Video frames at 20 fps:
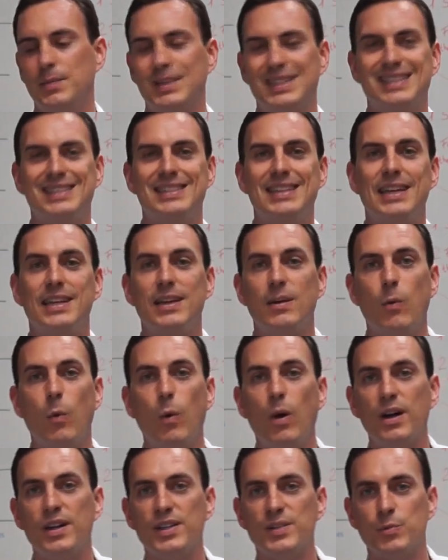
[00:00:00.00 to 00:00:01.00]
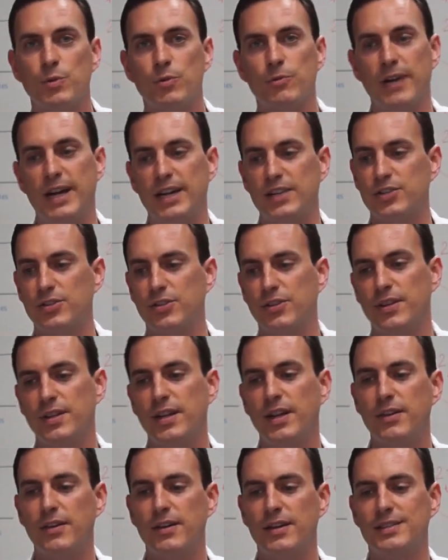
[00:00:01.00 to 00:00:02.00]
But to say that one is more rational
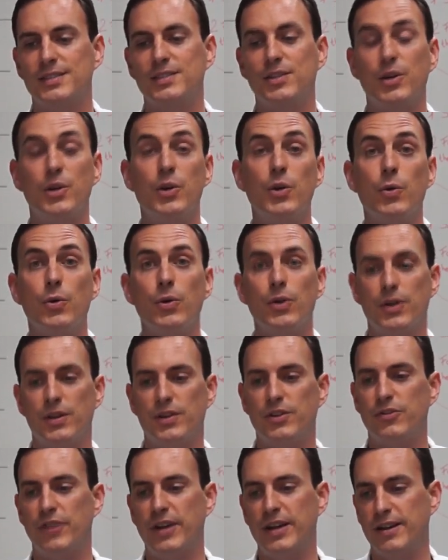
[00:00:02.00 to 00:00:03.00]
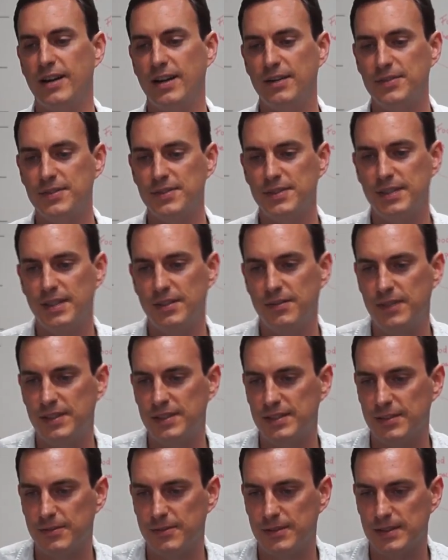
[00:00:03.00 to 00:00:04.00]
than another is to ignore the trade-offs of
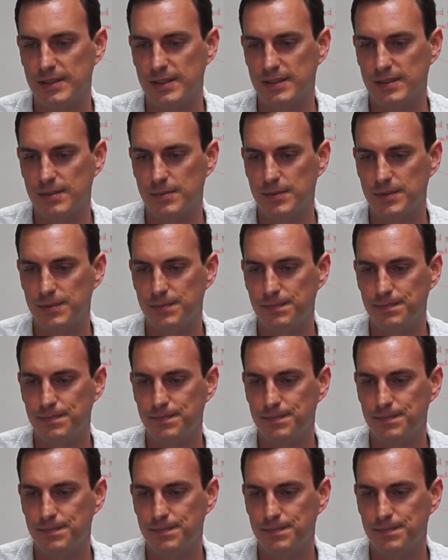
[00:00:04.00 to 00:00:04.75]
these different systems.